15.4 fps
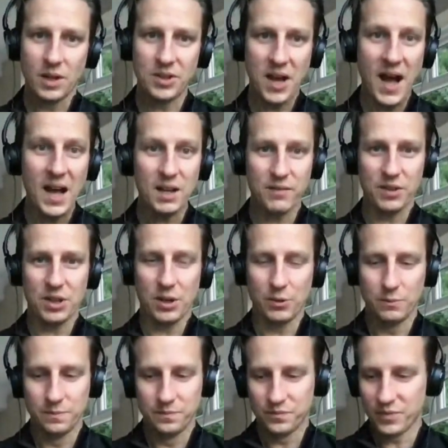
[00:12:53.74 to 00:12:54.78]
At the heart of it,
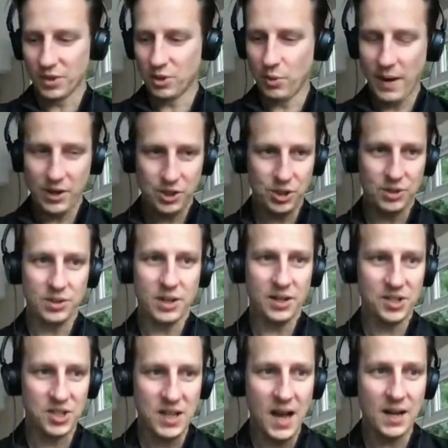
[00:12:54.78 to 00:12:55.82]
though, the question that
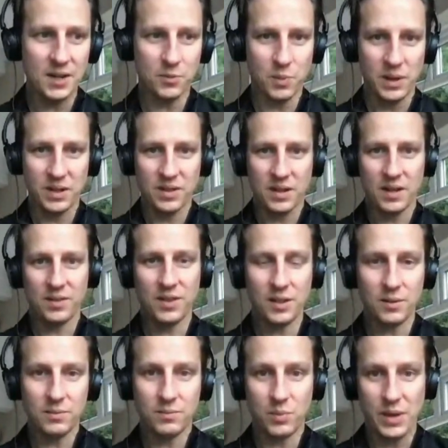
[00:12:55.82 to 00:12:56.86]
I started with, and I
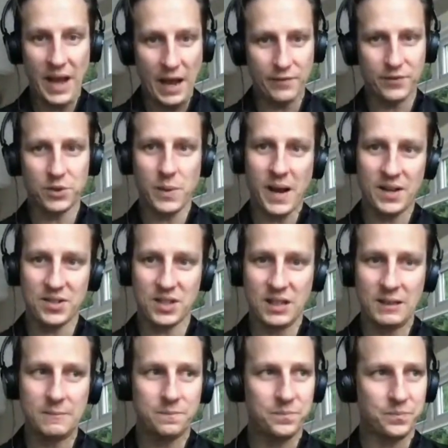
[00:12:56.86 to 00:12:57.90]
think we have to ask
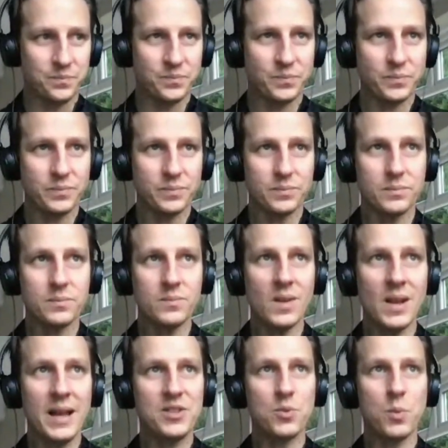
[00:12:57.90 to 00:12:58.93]
it,
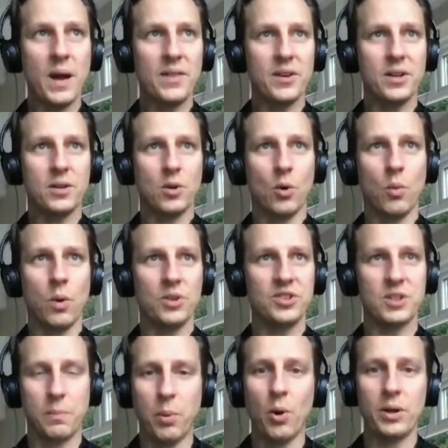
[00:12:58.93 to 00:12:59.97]
is whether, or
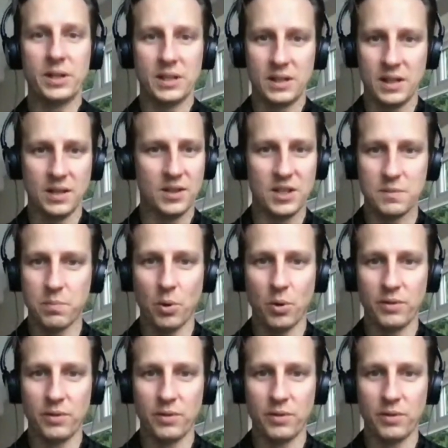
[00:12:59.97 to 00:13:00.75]
what's the point at this